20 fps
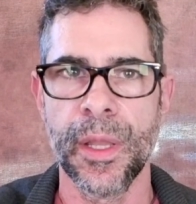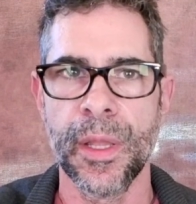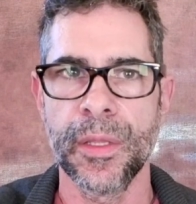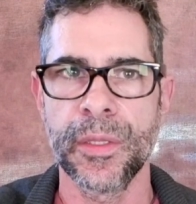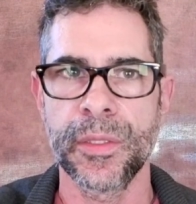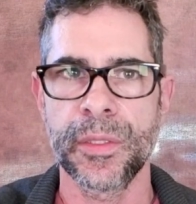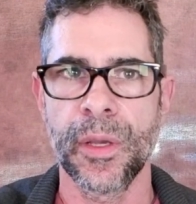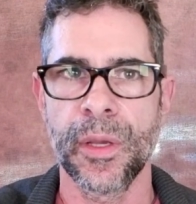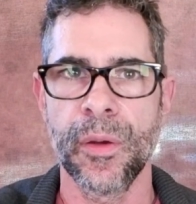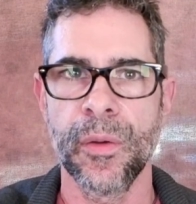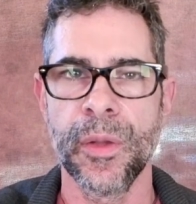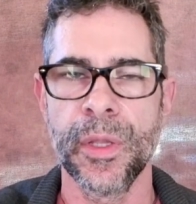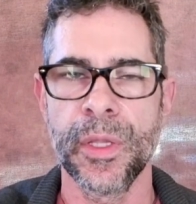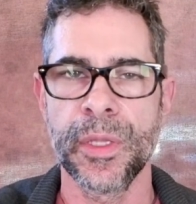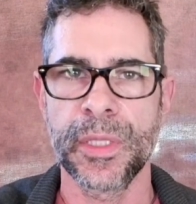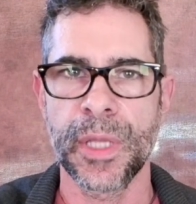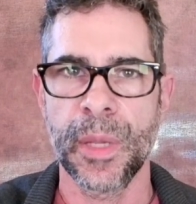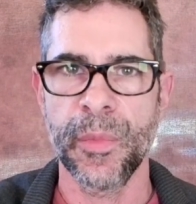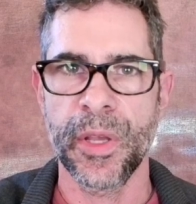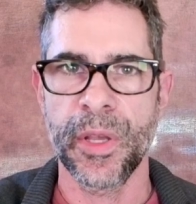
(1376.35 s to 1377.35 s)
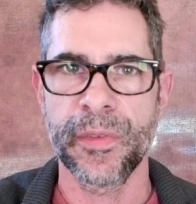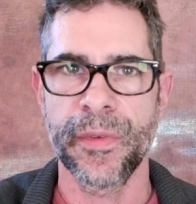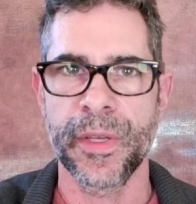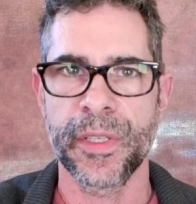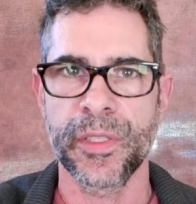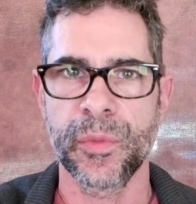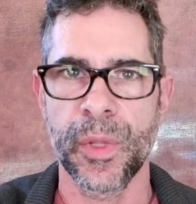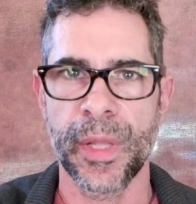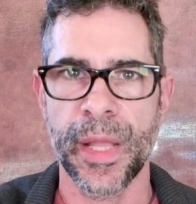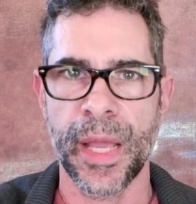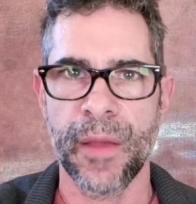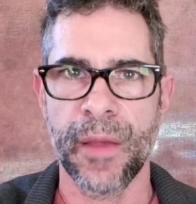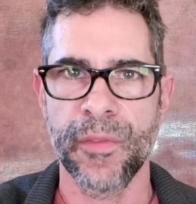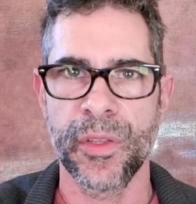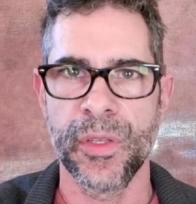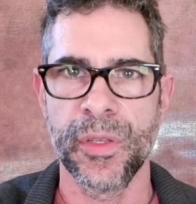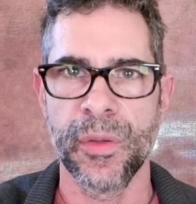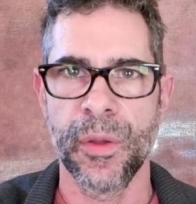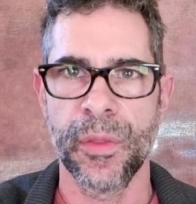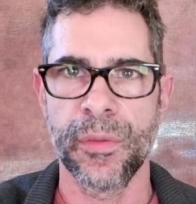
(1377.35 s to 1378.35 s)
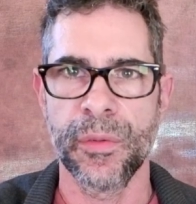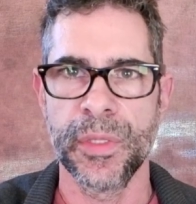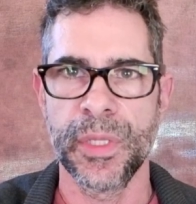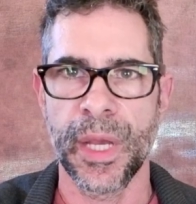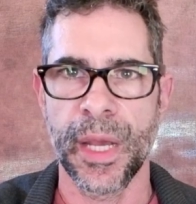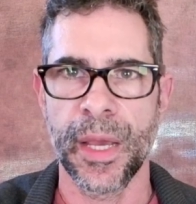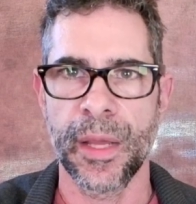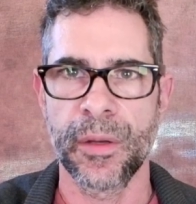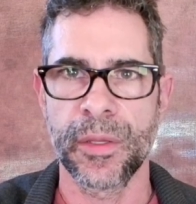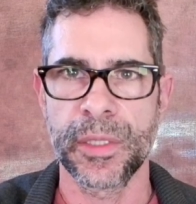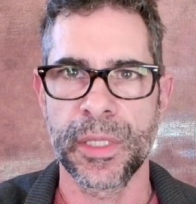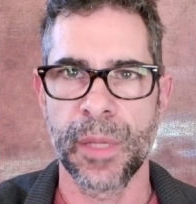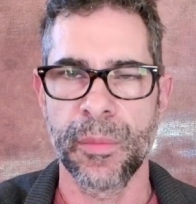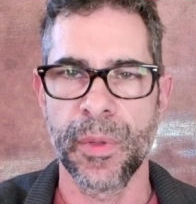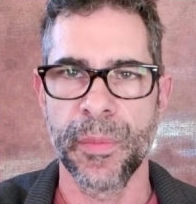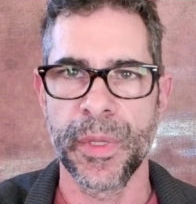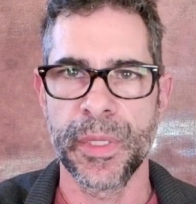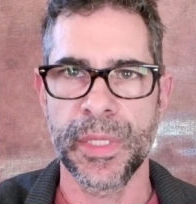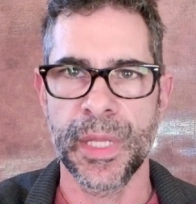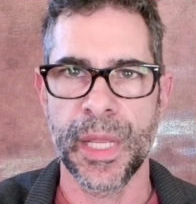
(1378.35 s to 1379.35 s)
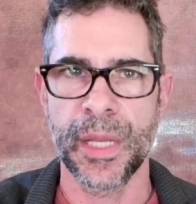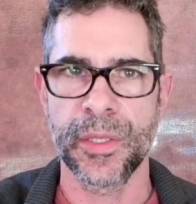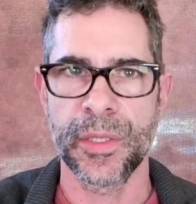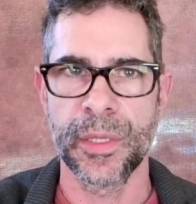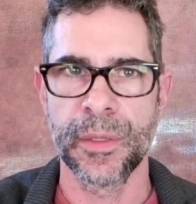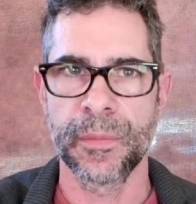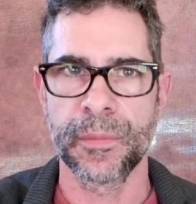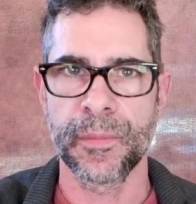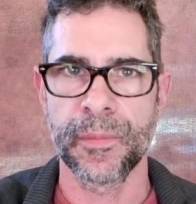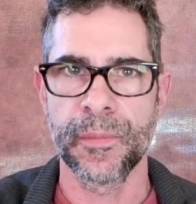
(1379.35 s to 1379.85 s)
So some of us will have to do it through diet or supplementation.